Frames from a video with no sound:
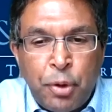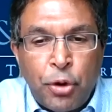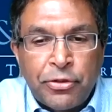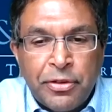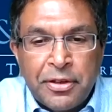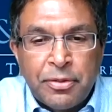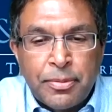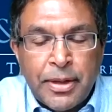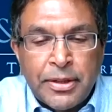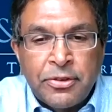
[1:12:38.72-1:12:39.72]
Personally, it's
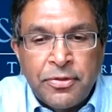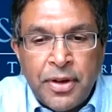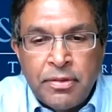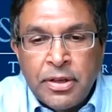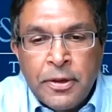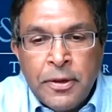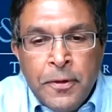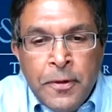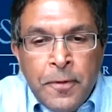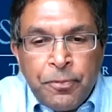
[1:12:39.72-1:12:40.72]
one of my least favorite
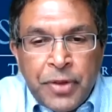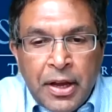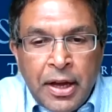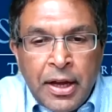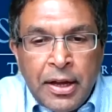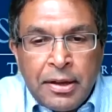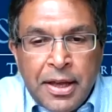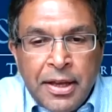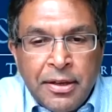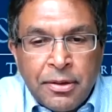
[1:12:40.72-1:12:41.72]

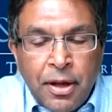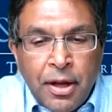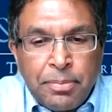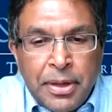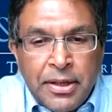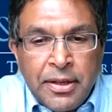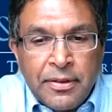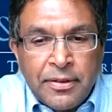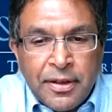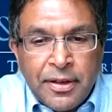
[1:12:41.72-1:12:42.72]
Indian law
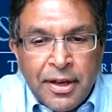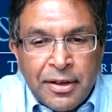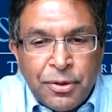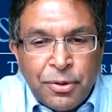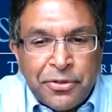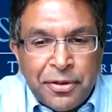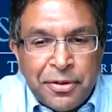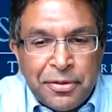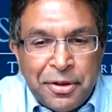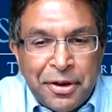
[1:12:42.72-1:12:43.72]
opinions, and of course
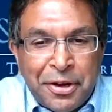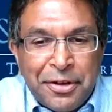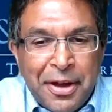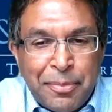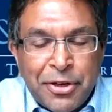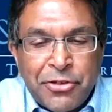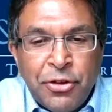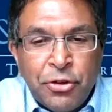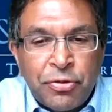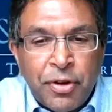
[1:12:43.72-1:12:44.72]
they're a good number to
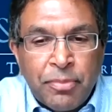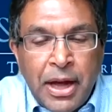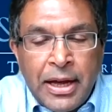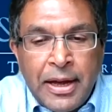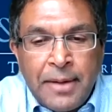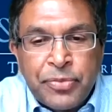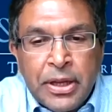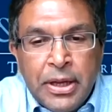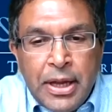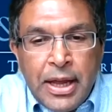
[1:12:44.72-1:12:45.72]
choose from.
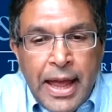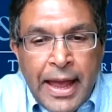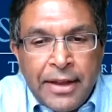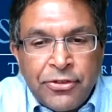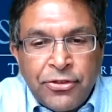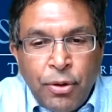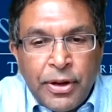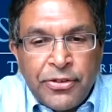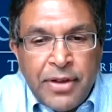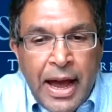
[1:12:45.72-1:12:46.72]
And so
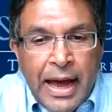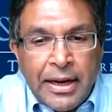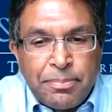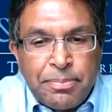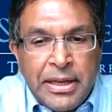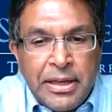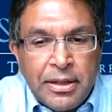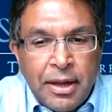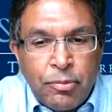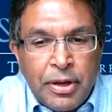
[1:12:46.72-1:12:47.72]
it's not an
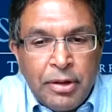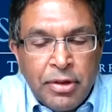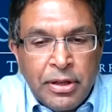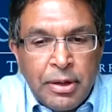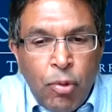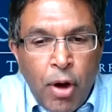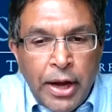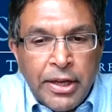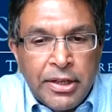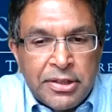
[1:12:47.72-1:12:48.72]
opinion that we really
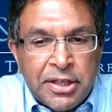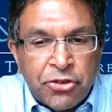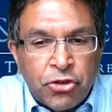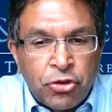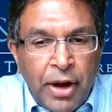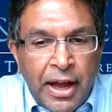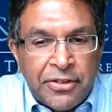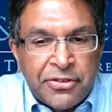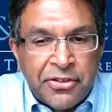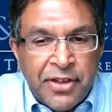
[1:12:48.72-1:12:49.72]
wanted to
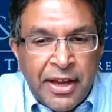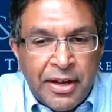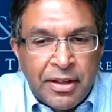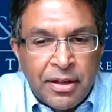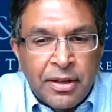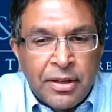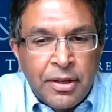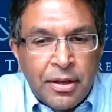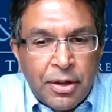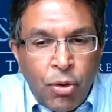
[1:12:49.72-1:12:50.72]
stress, to say to the
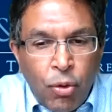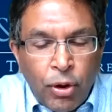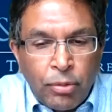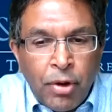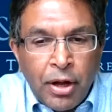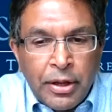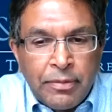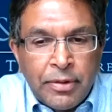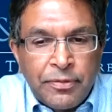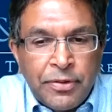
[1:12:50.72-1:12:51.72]
court, well,
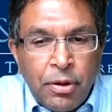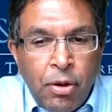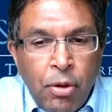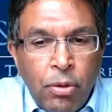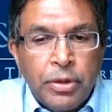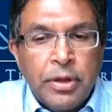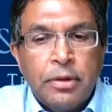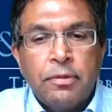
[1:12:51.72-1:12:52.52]
even if you hold